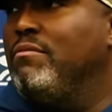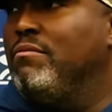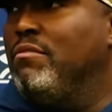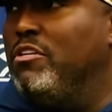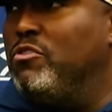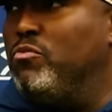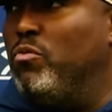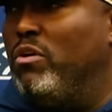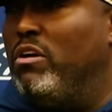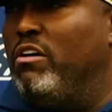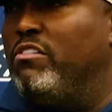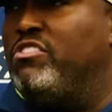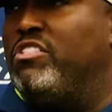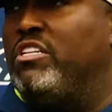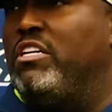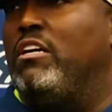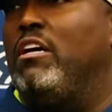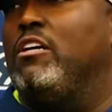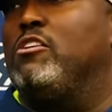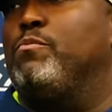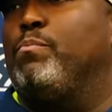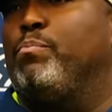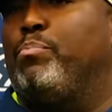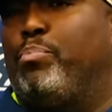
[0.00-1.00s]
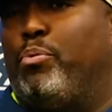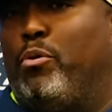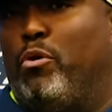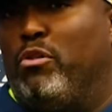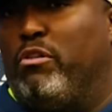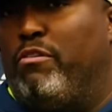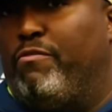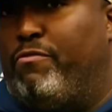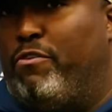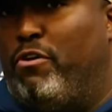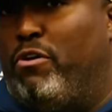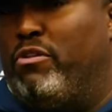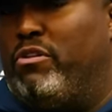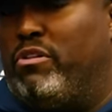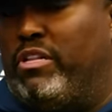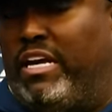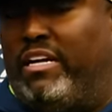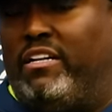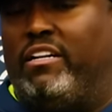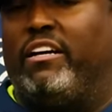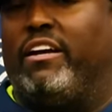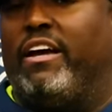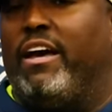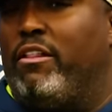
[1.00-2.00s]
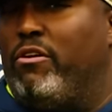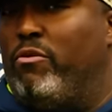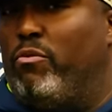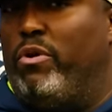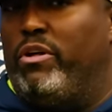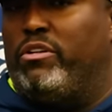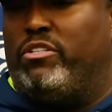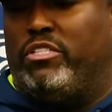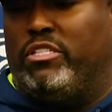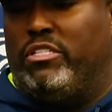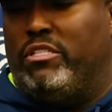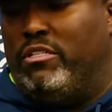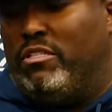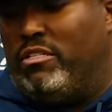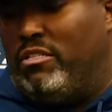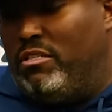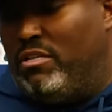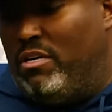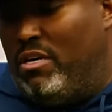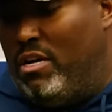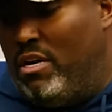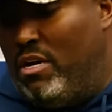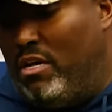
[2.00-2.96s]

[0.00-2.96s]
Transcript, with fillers: Just want to see us pull the full thing together, which is